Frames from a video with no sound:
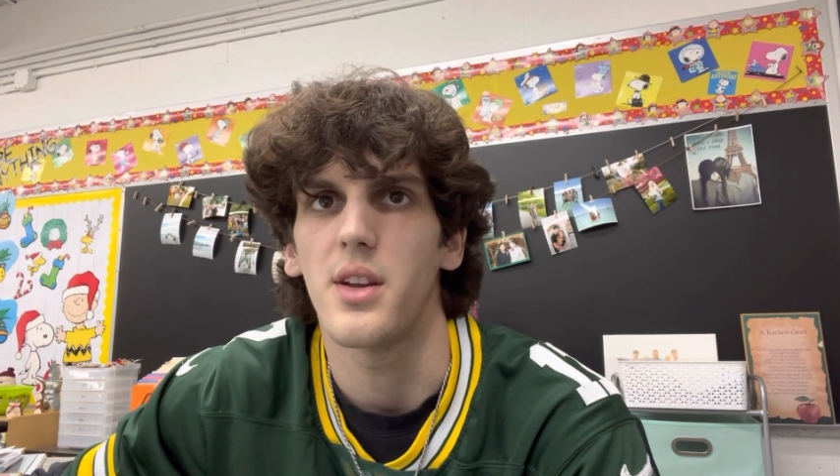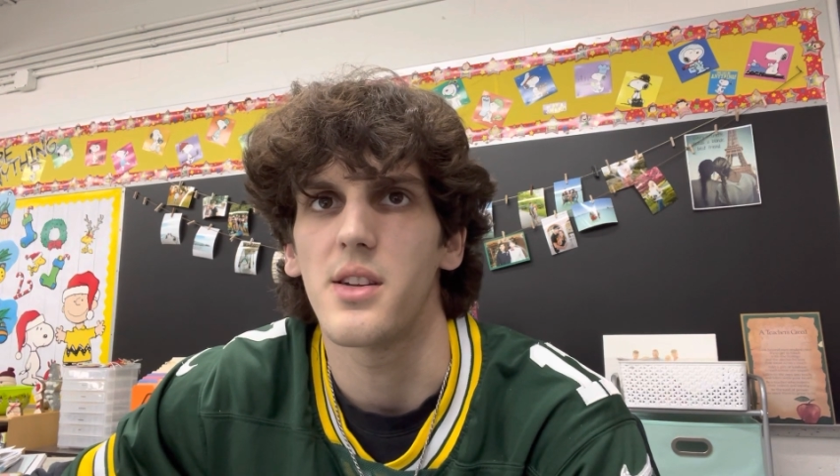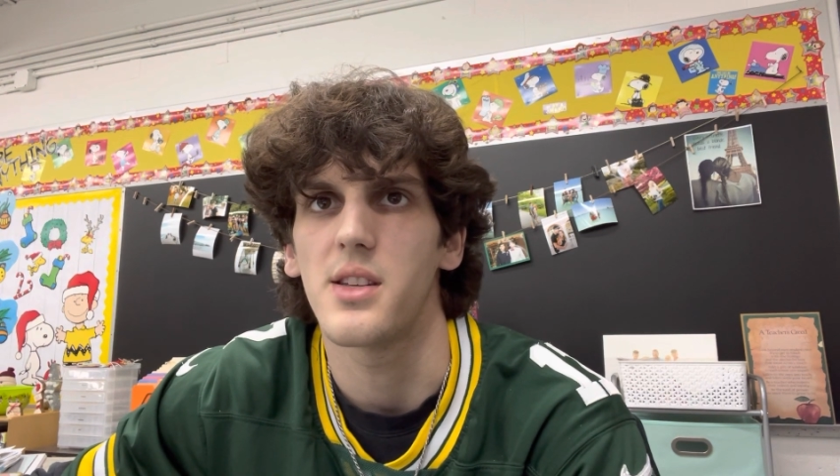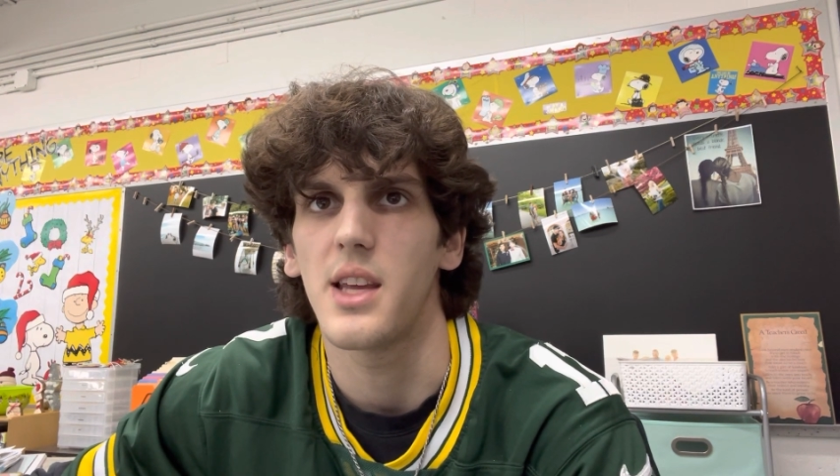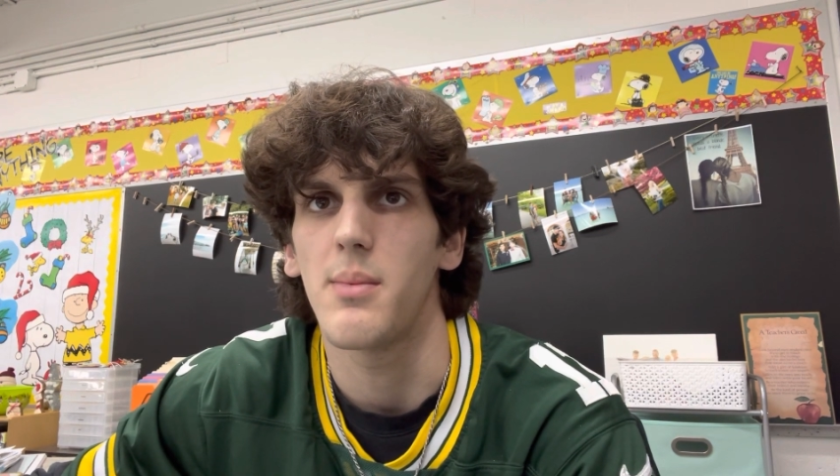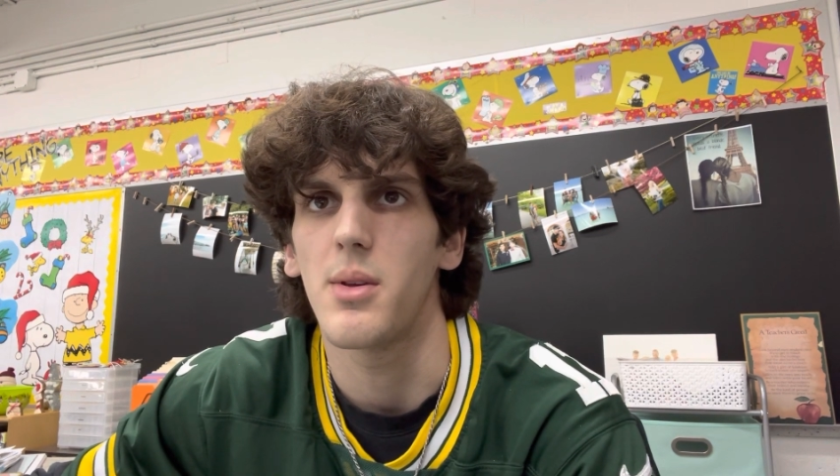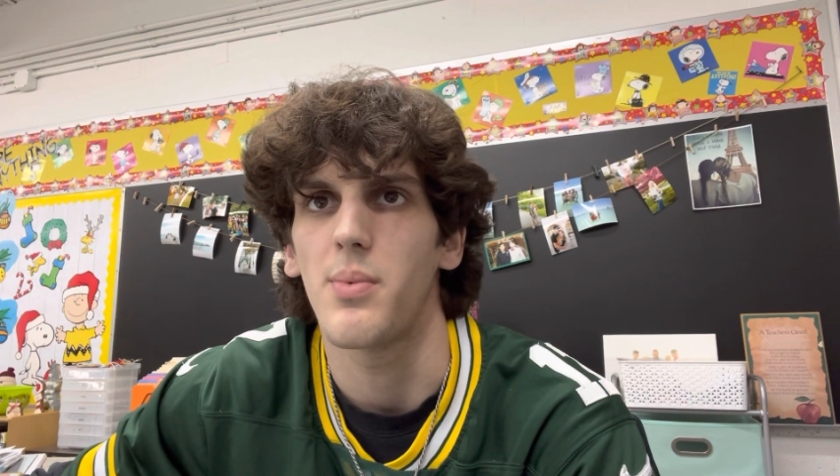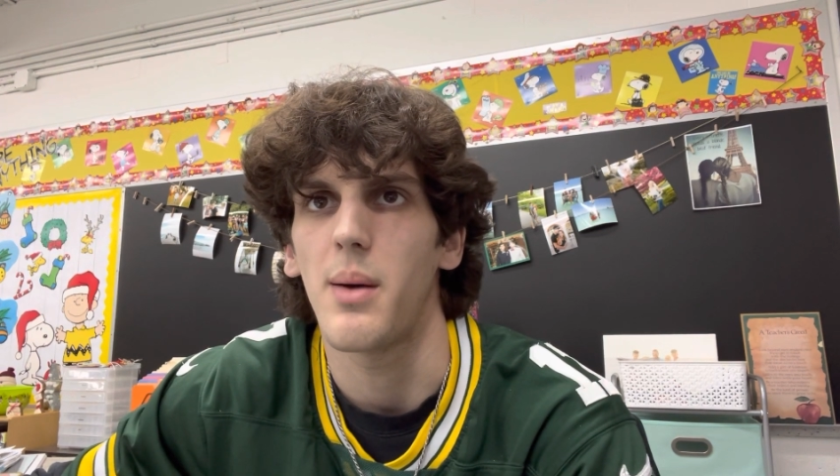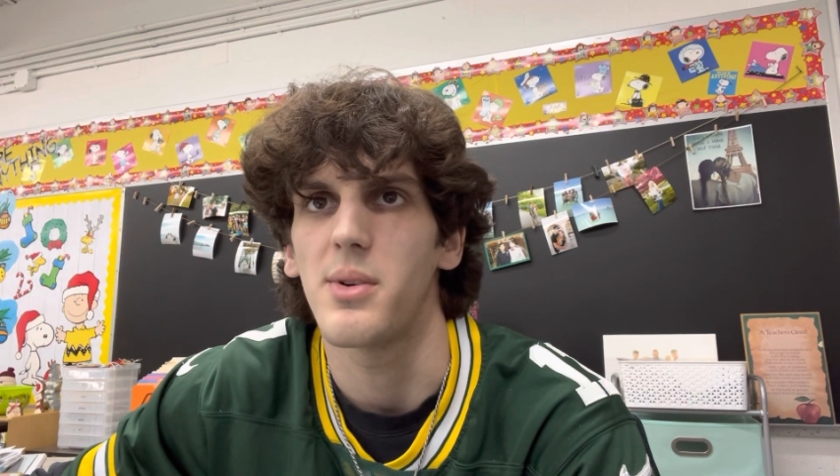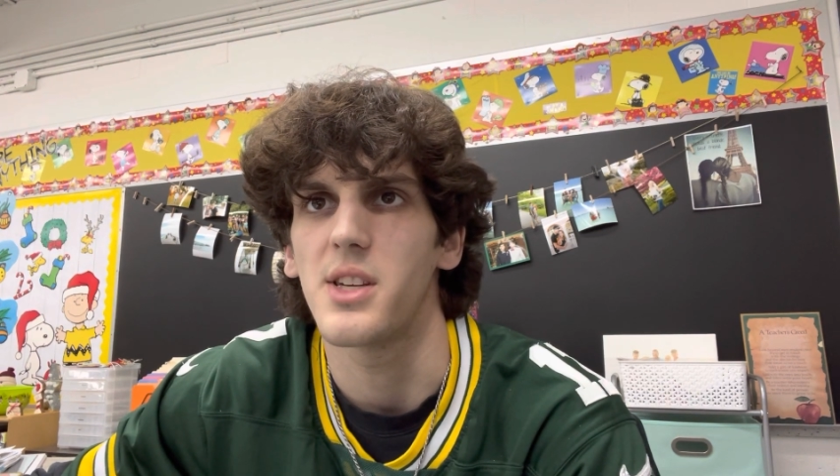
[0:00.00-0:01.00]
it is to keep the
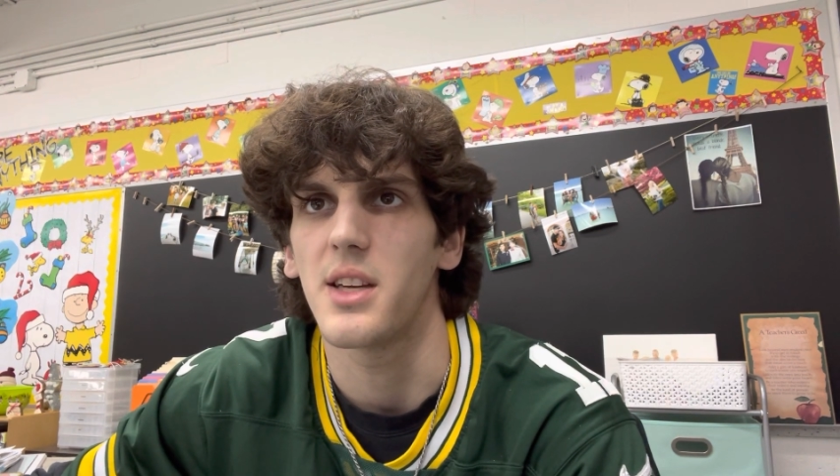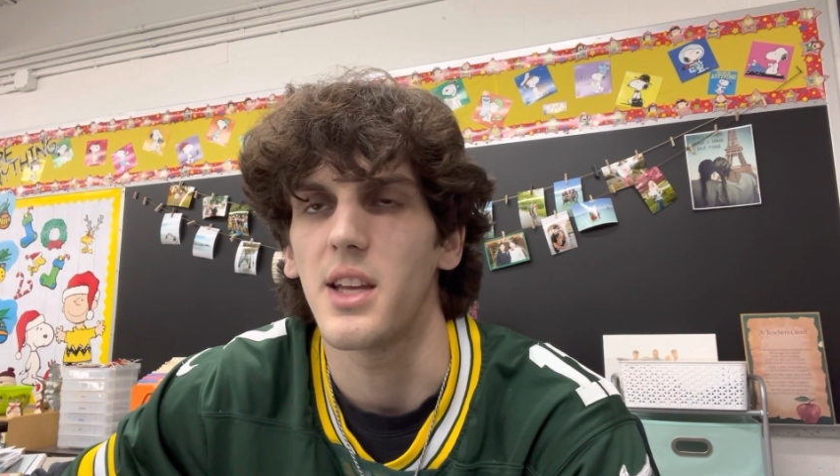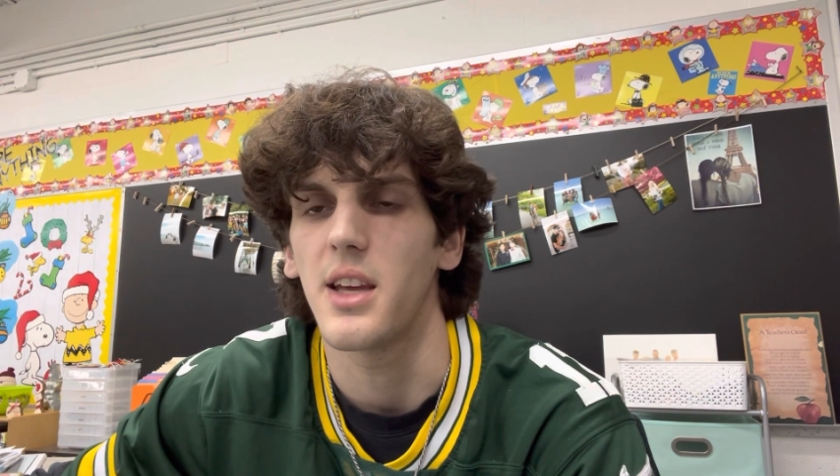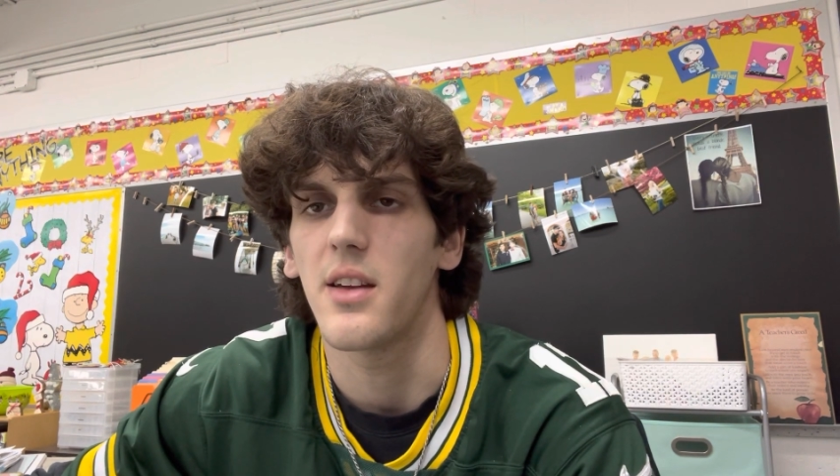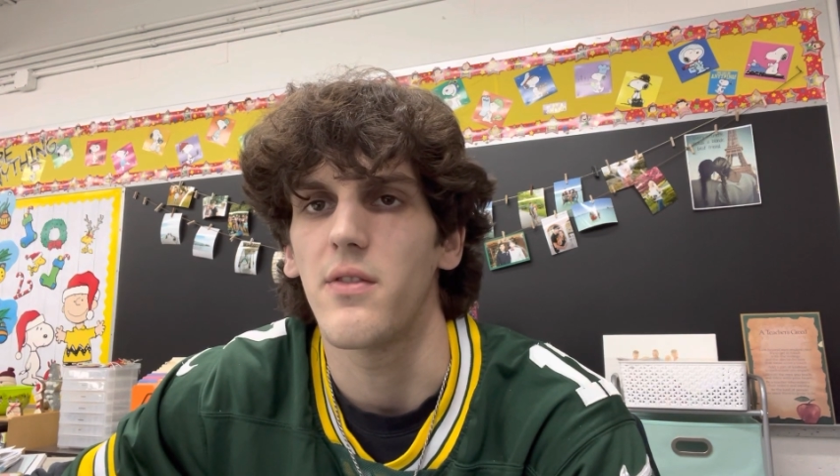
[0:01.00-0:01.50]
proper technique